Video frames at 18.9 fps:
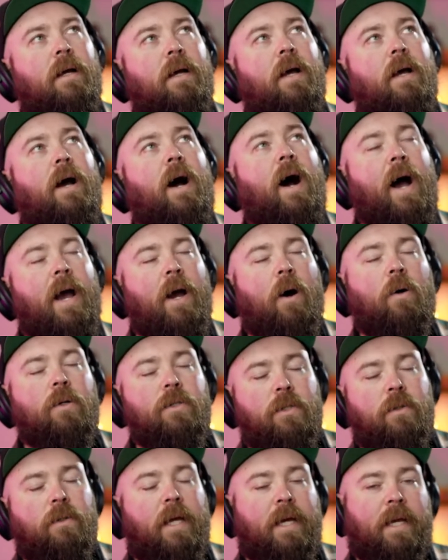I
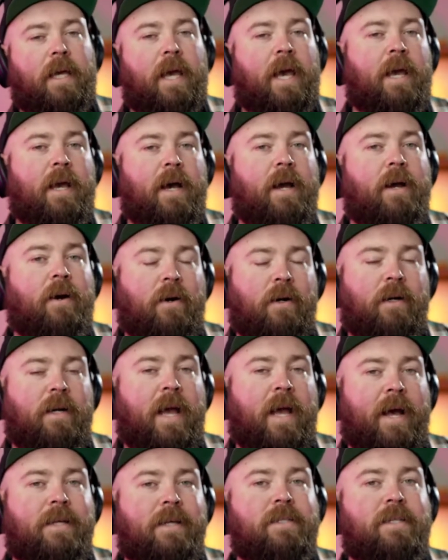also like AI art
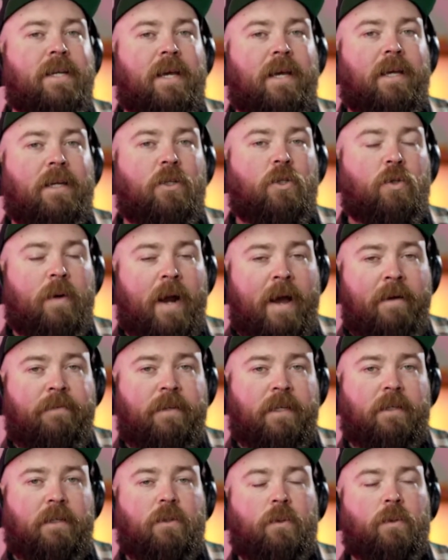as a
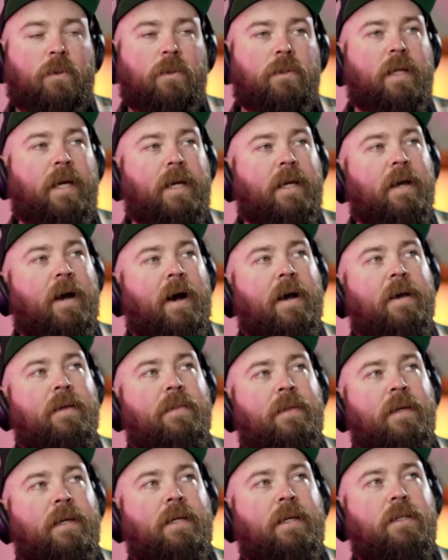drafting tool. Like I
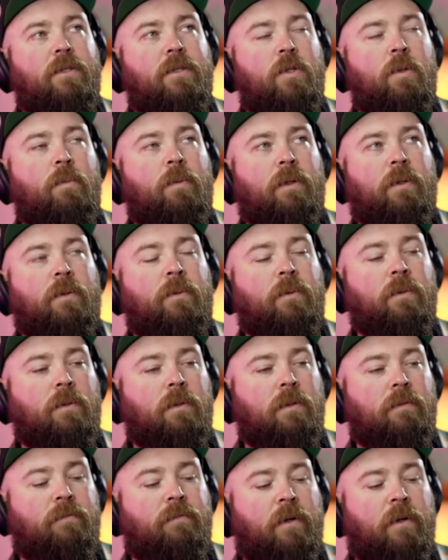think it's super cool for an